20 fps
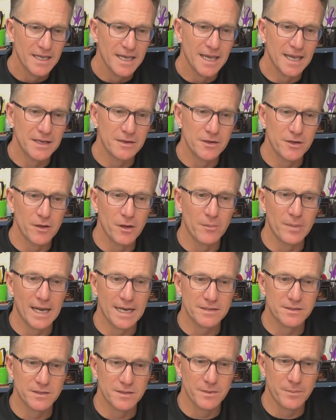And you go
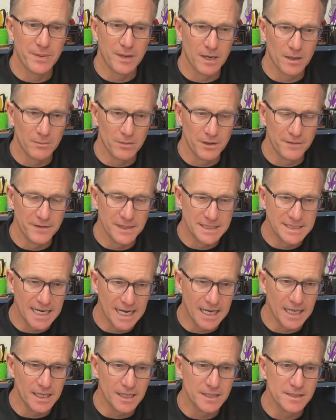back to the parable of the
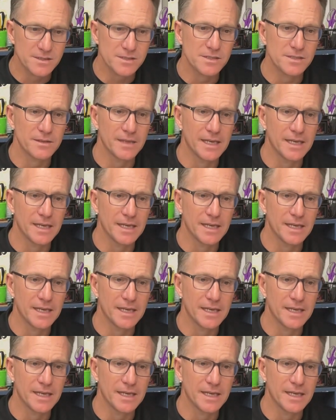talents.